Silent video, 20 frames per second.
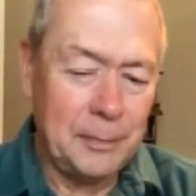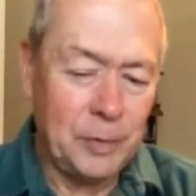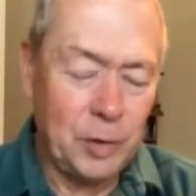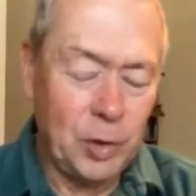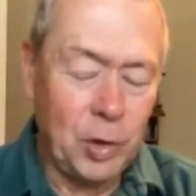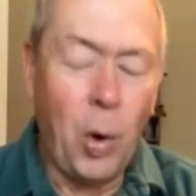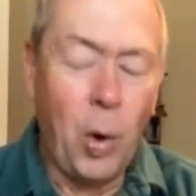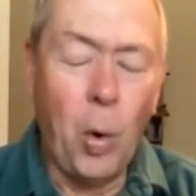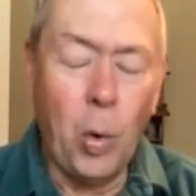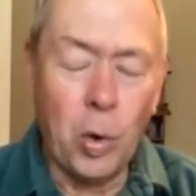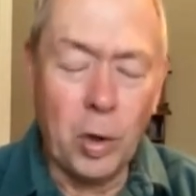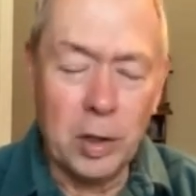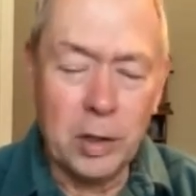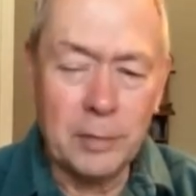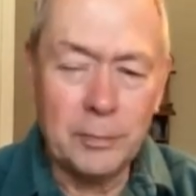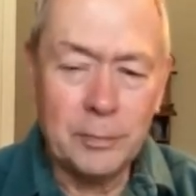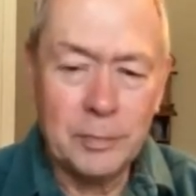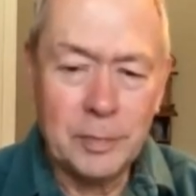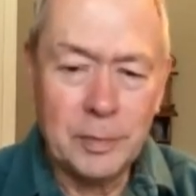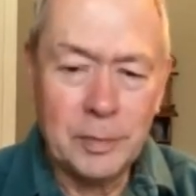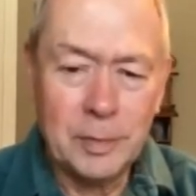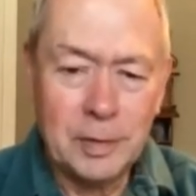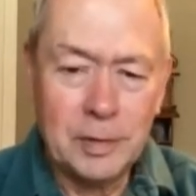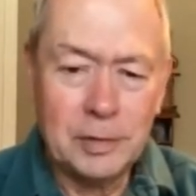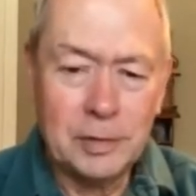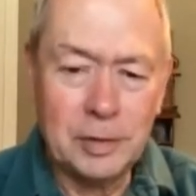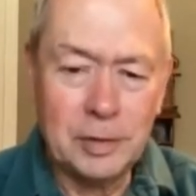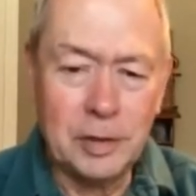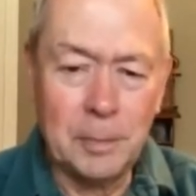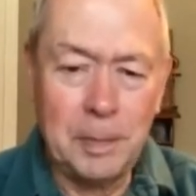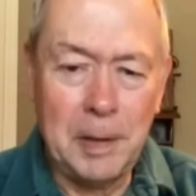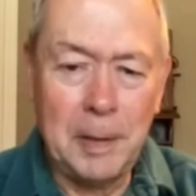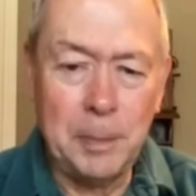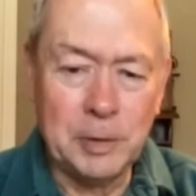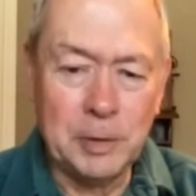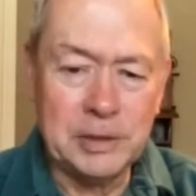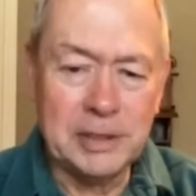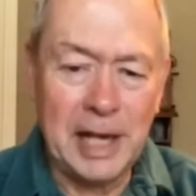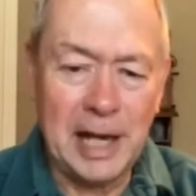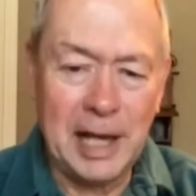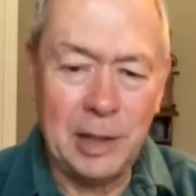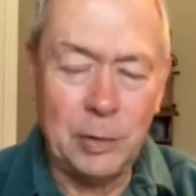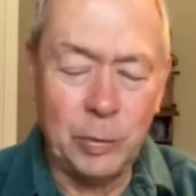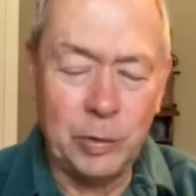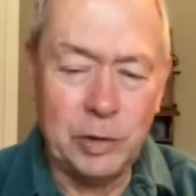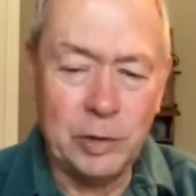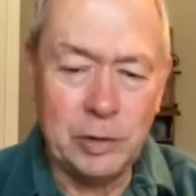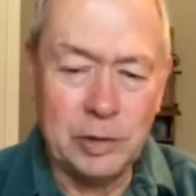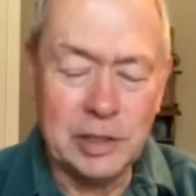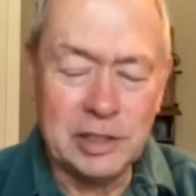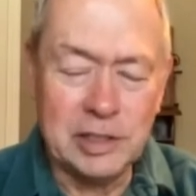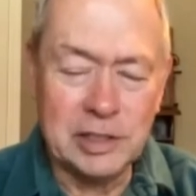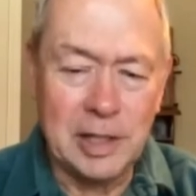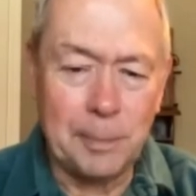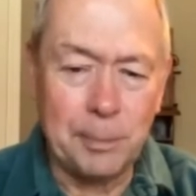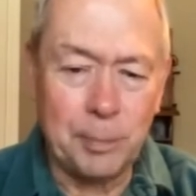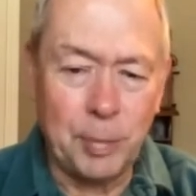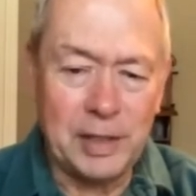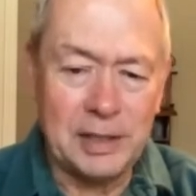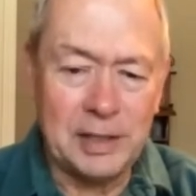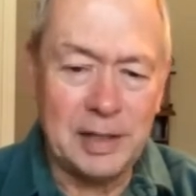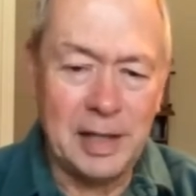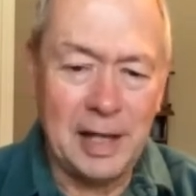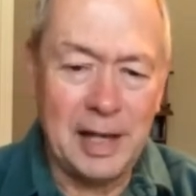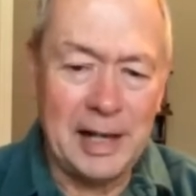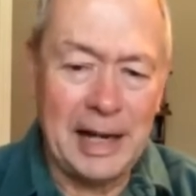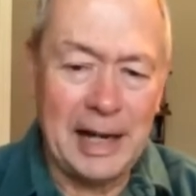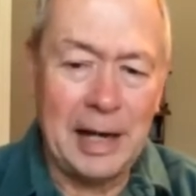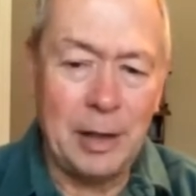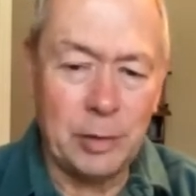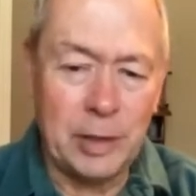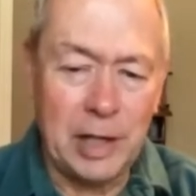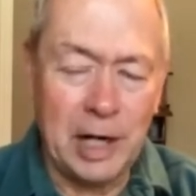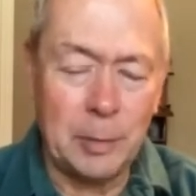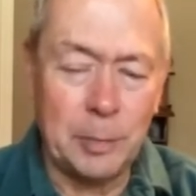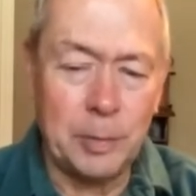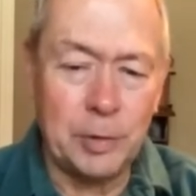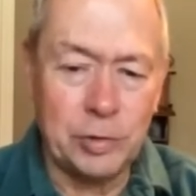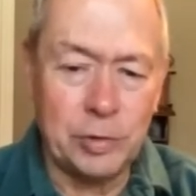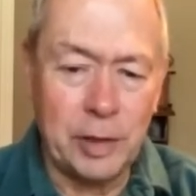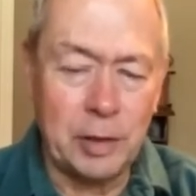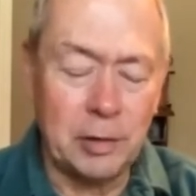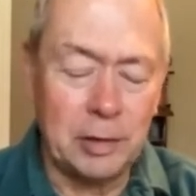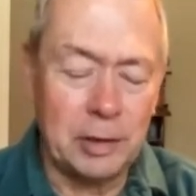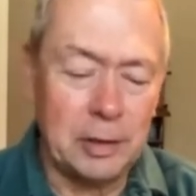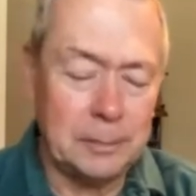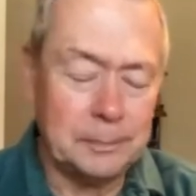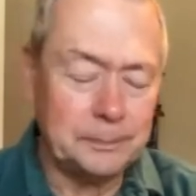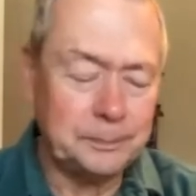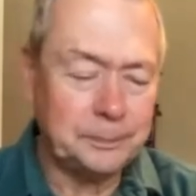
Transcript: core to the people side when you just separate that out arbitrarily.